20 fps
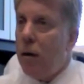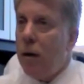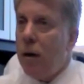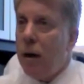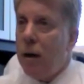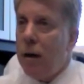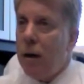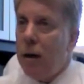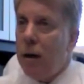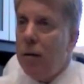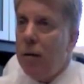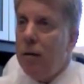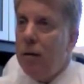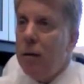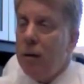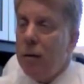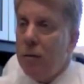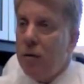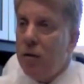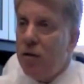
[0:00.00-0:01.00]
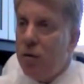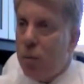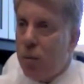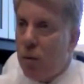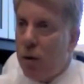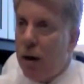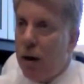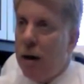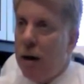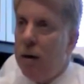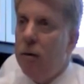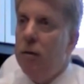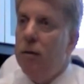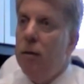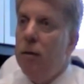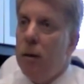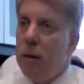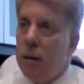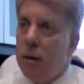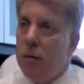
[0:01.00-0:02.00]
any spread to
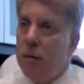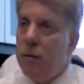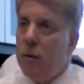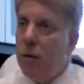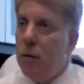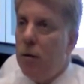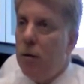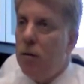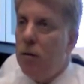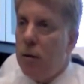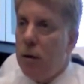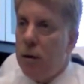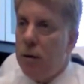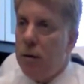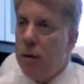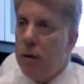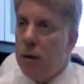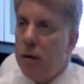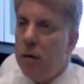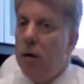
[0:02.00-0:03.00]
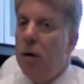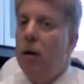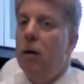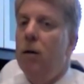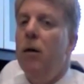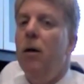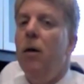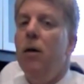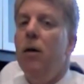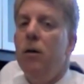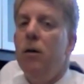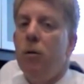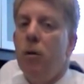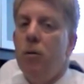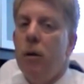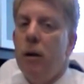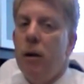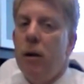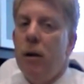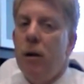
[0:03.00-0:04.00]
the lymph nodes or anything like that. So you
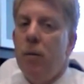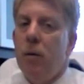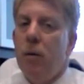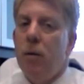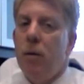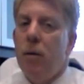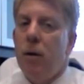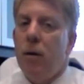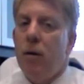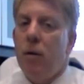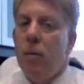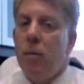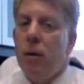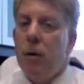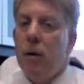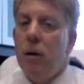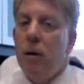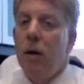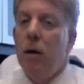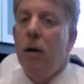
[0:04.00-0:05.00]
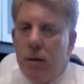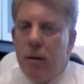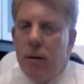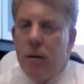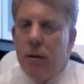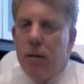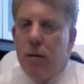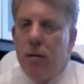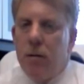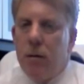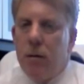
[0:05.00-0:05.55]
won't need chemotherapy. Okay.